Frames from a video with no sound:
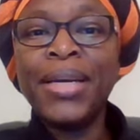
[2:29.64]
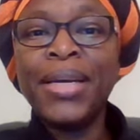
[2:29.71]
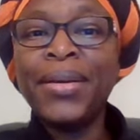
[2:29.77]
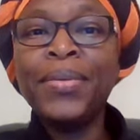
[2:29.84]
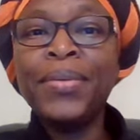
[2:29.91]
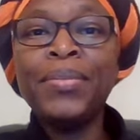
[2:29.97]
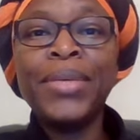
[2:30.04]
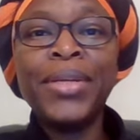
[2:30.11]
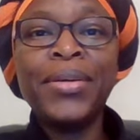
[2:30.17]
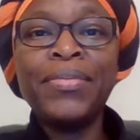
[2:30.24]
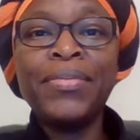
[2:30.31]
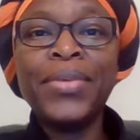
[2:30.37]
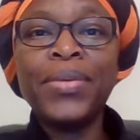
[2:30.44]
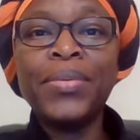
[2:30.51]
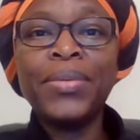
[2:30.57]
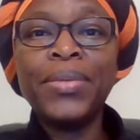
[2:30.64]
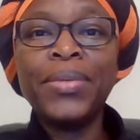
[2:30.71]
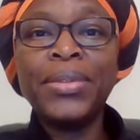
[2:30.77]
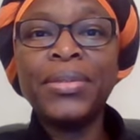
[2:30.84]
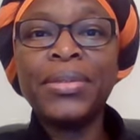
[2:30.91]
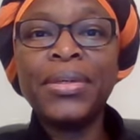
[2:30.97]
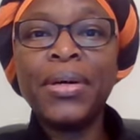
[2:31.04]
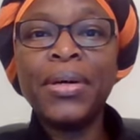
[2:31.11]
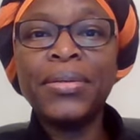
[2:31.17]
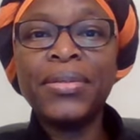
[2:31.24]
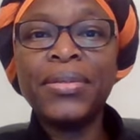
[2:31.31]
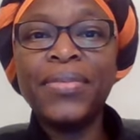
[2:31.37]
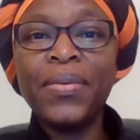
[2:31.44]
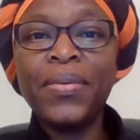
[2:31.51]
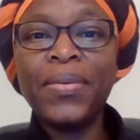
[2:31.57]
I know many of you would want to go out
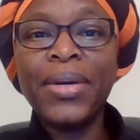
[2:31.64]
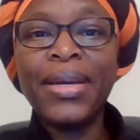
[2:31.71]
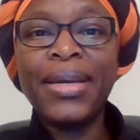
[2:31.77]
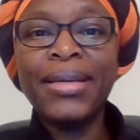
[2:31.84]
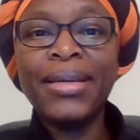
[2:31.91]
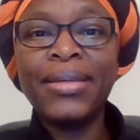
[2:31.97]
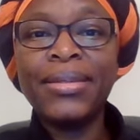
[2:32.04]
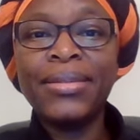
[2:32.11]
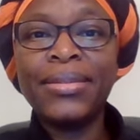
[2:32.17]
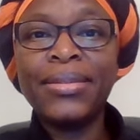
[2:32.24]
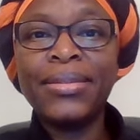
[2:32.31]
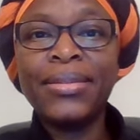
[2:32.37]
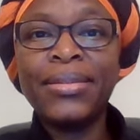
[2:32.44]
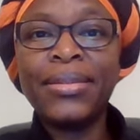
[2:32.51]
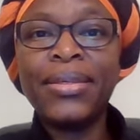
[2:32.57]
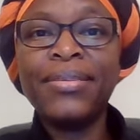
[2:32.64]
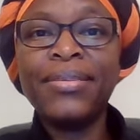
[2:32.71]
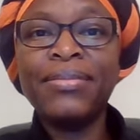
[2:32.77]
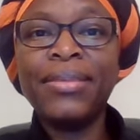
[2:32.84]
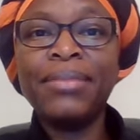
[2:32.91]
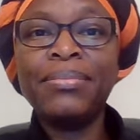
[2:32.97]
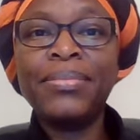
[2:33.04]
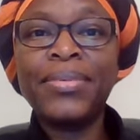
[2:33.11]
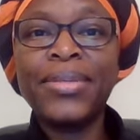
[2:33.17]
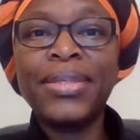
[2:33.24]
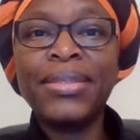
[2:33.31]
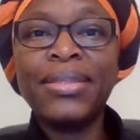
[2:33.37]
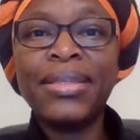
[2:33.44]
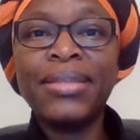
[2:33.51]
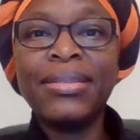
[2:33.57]
of your way to give them
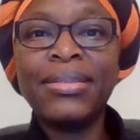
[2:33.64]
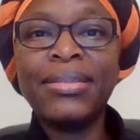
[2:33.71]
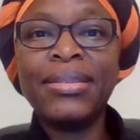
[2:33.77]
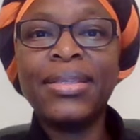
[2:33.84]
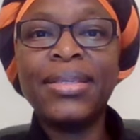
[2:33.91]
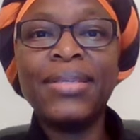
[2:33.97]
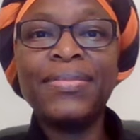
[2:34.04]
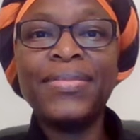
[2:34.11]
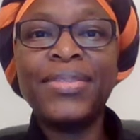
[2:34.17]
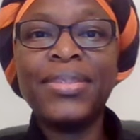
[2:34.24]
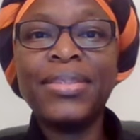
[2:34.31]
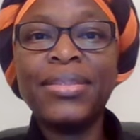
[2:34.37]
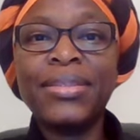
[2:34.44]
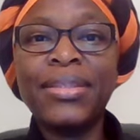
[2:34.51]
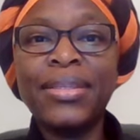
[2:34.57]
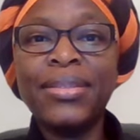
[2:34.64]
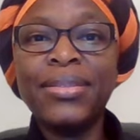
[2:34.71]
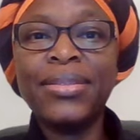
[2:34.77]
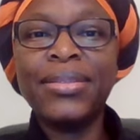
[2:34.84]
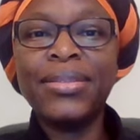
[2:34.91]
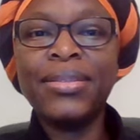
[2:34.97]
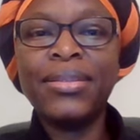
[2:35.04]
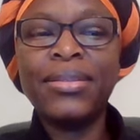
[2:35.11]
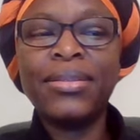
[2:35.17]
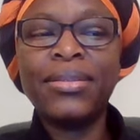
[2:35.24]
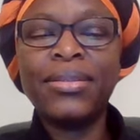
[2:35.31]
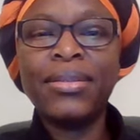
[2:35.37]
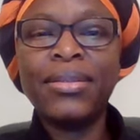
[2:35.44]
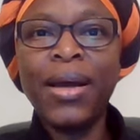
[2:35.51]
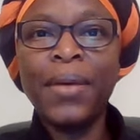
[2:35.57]
presents, gifts, and
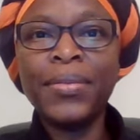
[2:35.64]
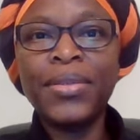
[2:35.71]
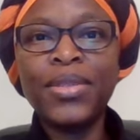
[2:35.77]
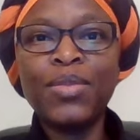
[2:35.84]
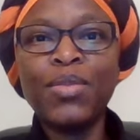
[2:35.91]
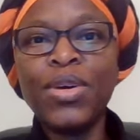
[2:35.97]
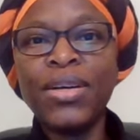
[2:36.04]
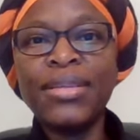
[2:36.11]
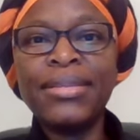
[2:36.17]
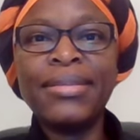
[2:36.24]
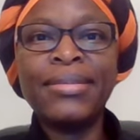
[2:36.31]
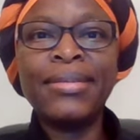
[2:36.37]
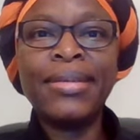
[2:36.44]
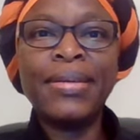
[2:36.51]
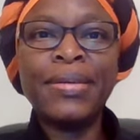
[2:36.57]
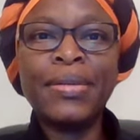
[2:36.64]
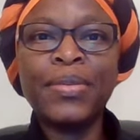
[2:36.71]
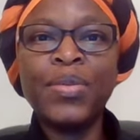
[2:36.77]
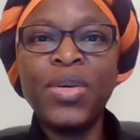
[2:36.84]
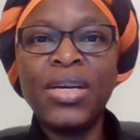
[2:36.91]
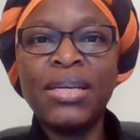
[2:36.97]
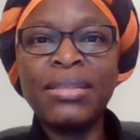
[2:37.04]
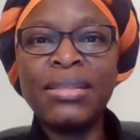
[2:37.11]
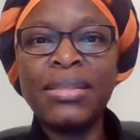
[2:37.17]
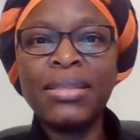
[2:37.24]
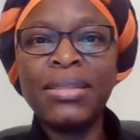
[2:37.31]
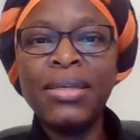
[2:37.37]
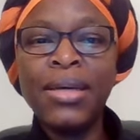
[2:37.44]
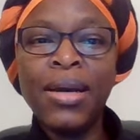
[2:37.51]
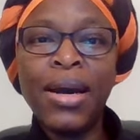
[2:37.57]
just outsmart the other
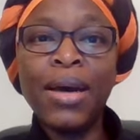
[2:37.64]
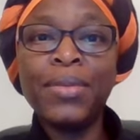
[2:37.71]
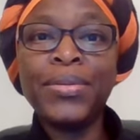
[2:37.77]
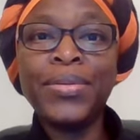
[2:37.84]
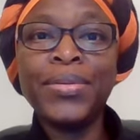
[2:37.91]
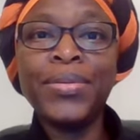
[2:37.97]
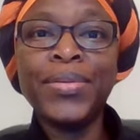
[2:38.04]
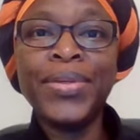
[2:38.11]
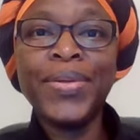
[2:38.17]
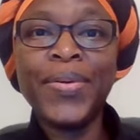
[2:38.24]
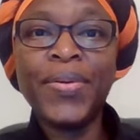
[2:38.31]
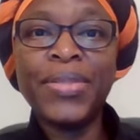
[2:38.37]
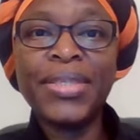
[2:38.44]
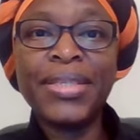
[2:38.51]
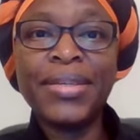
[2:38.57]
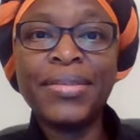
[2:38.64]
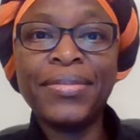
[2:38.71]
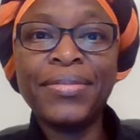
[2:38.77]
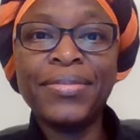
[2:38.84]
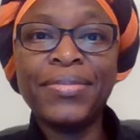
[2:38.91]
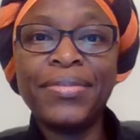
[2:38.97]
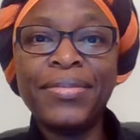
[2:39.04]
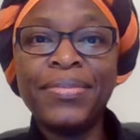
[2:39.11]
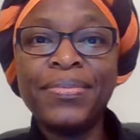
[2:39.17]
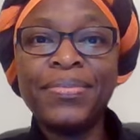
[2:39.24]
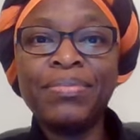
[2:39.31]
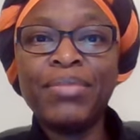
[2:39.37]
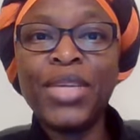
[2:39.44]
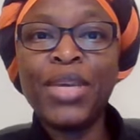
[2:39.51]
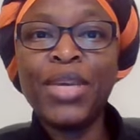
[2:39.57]
person, outdo yourself.
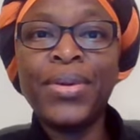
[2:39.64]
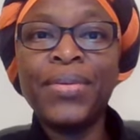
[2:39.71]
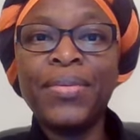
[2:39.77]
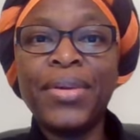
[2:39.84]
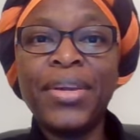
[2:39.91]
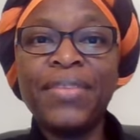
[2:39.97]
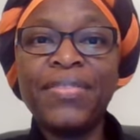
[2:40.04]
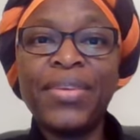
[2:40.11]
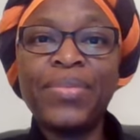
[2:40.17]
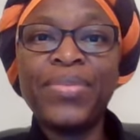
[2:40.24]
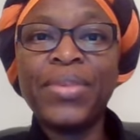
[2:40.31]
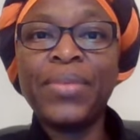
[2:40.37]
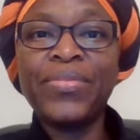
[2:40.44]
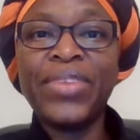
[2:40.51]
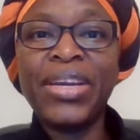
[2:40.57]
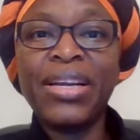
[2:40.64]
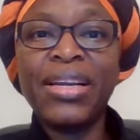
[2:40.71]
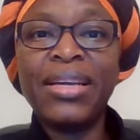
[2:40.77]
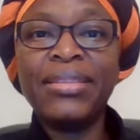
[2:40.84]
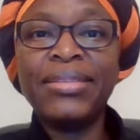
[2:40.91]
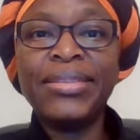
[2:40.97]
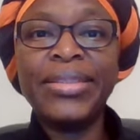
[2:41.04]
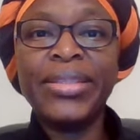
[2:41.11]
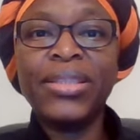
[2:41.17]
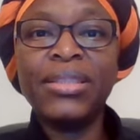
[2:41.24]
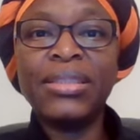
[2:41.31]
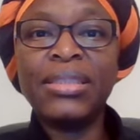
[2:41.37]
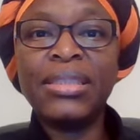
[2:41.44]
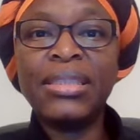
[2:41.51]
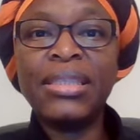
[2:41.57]
Maybe you gave them something last
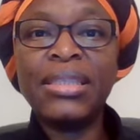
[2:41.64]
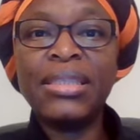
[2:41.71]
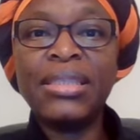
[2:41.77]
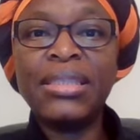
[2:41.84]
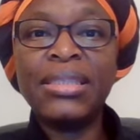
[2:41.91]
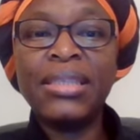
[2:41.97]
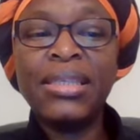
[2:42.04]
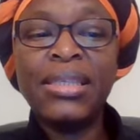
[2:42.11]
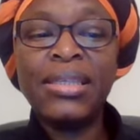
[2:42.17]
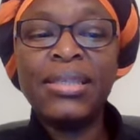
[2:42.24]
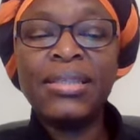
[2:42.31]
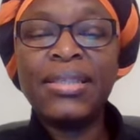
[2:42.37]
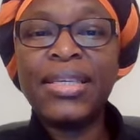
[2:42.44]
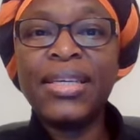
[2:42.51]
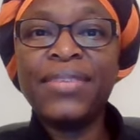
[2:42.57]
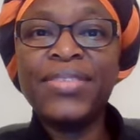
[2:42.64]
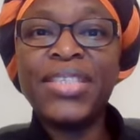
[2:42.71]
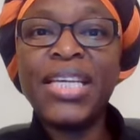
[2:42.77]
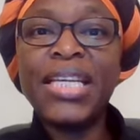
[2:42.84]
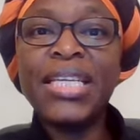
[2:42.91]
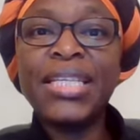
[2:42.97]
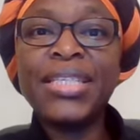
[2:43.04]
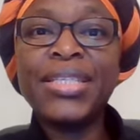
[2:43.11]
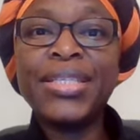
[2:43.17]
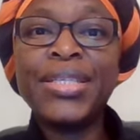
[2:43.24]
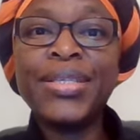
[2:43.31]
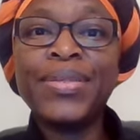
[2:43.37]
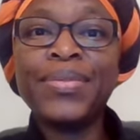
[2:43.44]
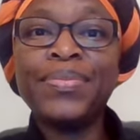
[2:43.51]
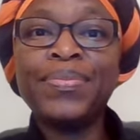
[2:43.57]
year and they have
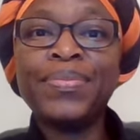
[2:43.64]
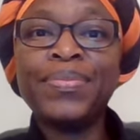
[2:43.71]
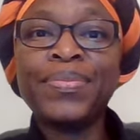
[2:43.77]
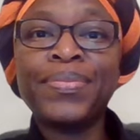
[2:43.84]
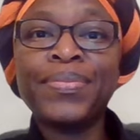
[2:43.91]
challenged you